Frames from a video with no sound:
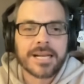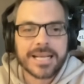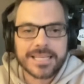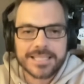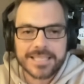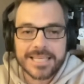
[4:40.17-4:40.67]

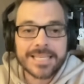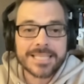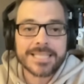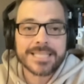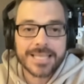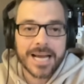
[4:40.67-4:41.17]
is
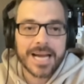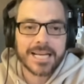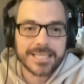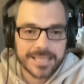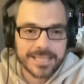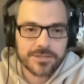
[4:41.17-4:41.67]

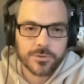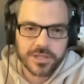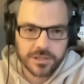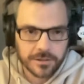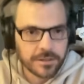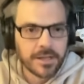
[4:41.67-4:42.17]
inside
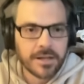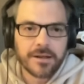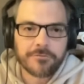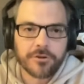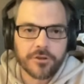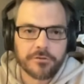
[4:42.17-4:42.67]
Israel
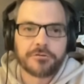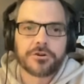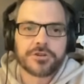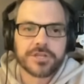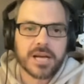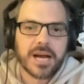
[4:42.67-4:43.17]
for the
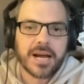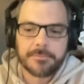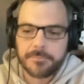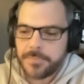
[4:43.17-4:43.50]
first time.